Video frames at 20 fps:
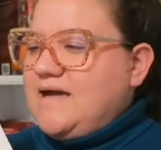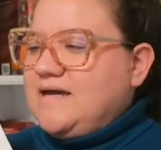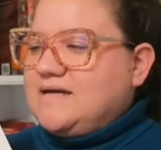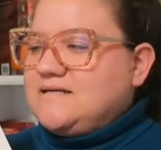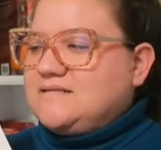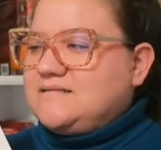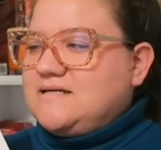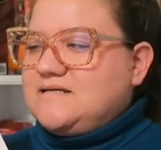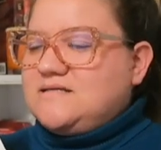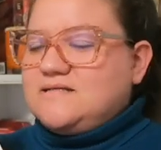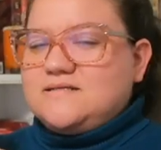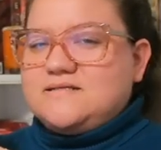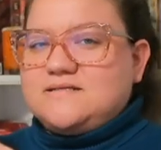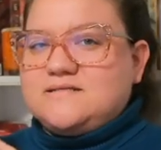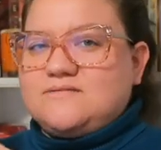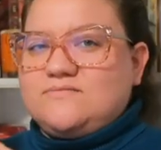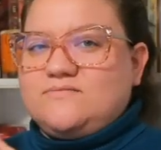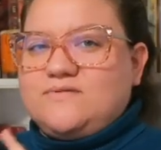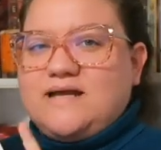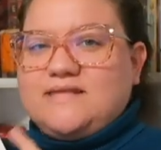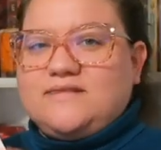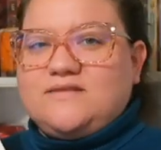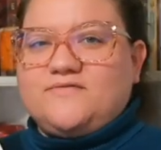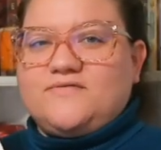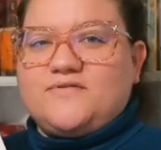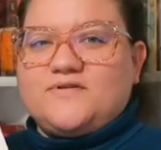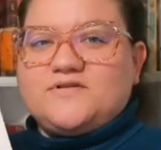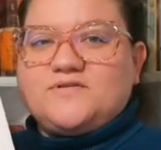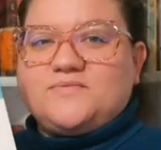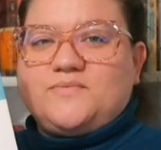I guess I just read the
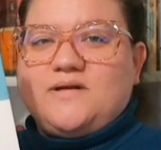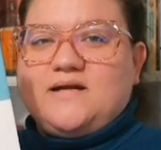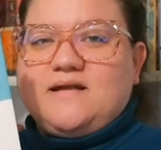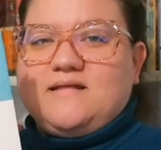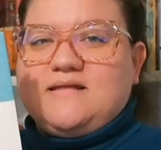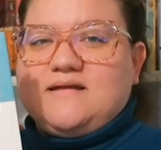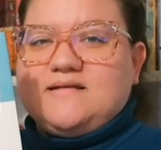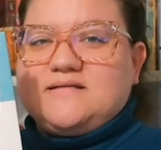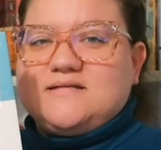first one and I